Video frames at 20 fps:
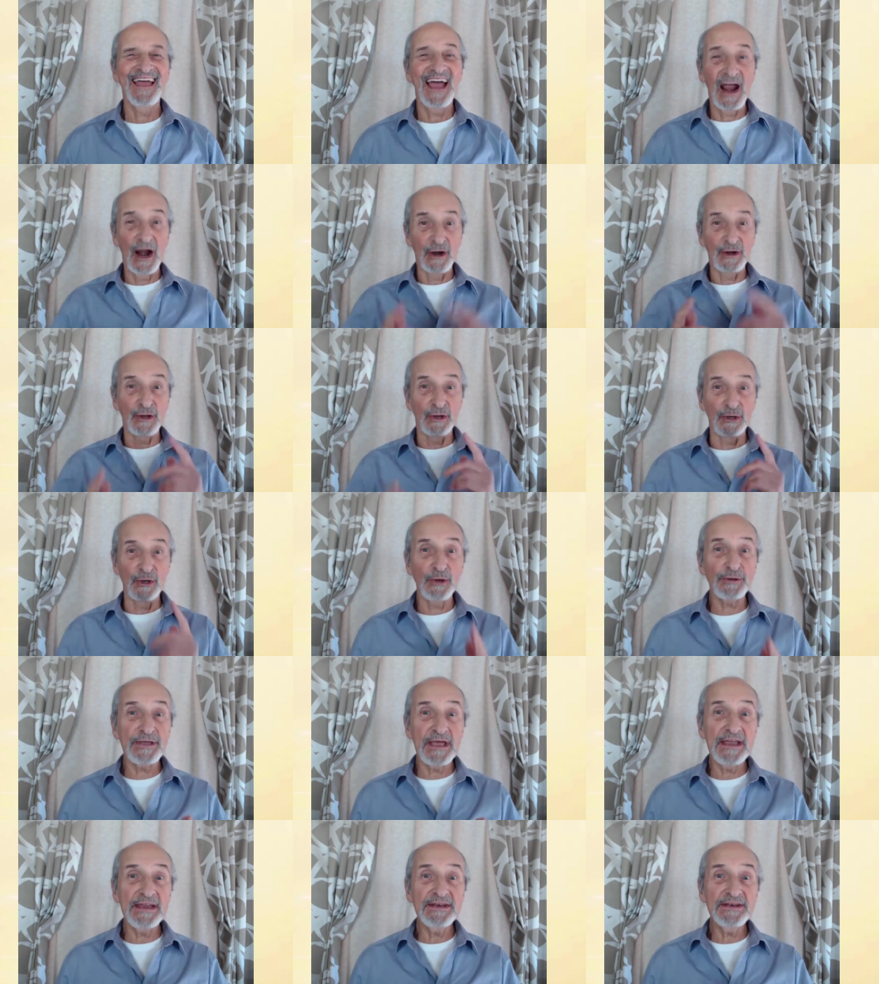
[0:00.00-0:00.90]
Are you
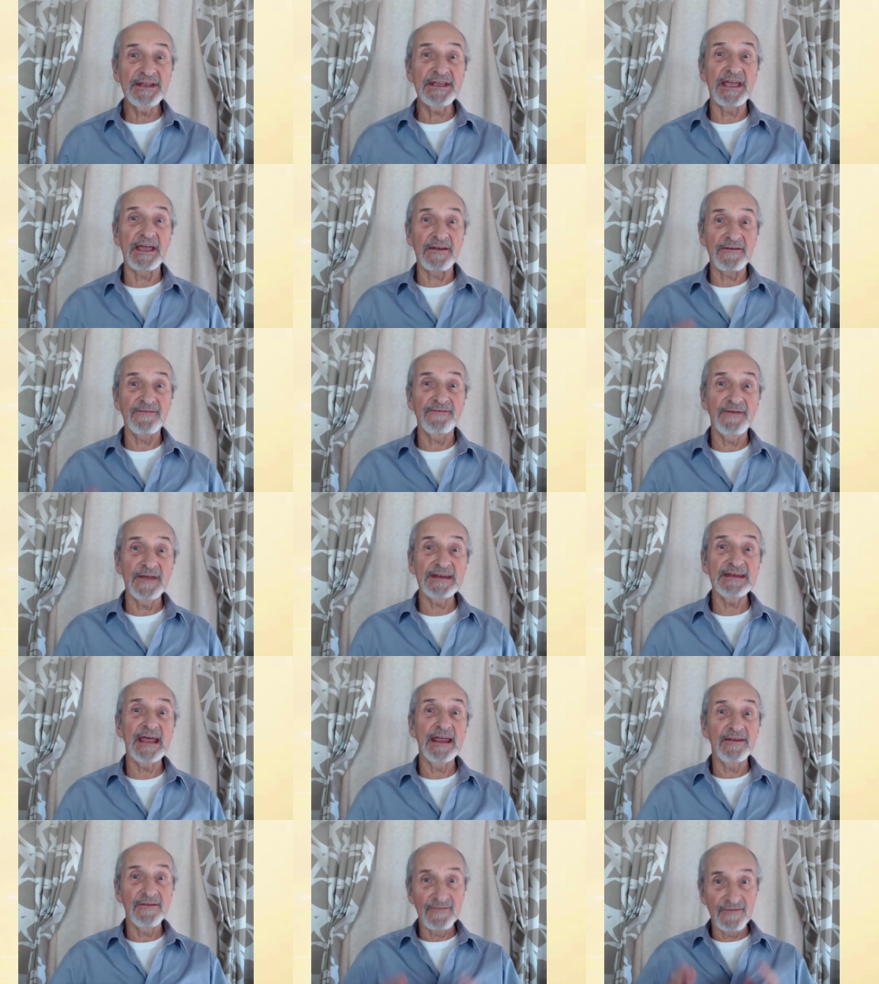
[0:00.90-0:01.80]
looking to get
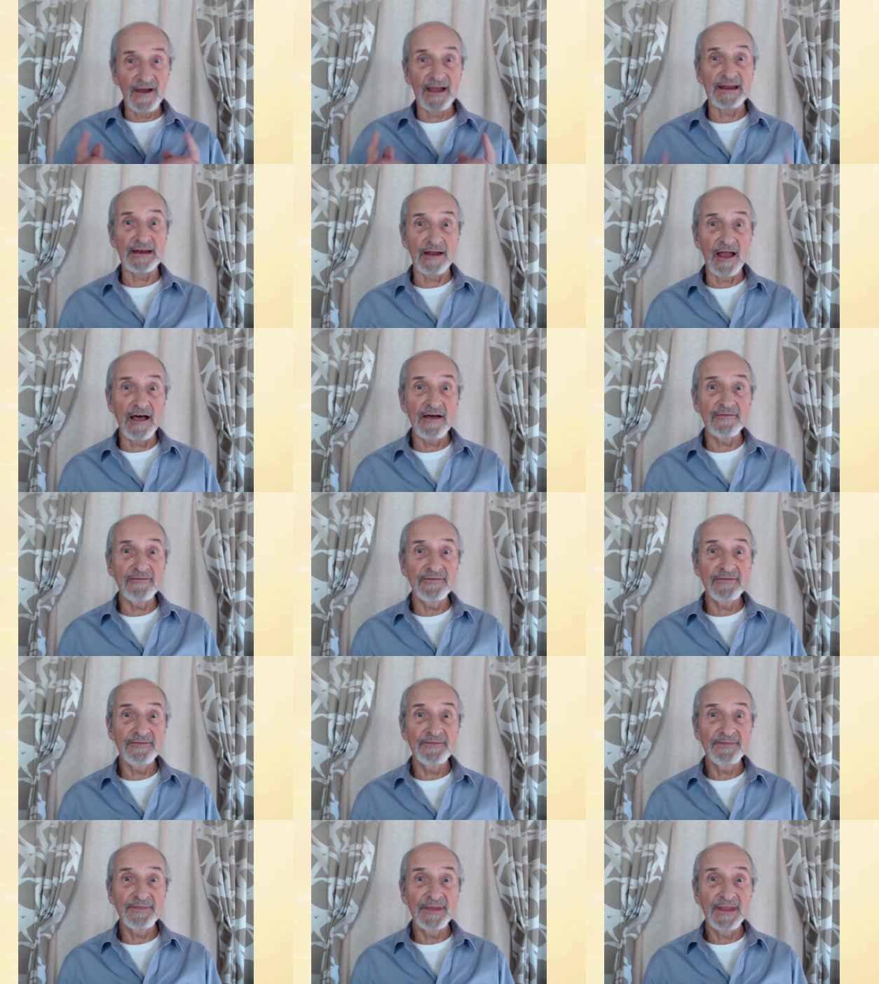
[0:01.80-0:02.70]
fit and find love?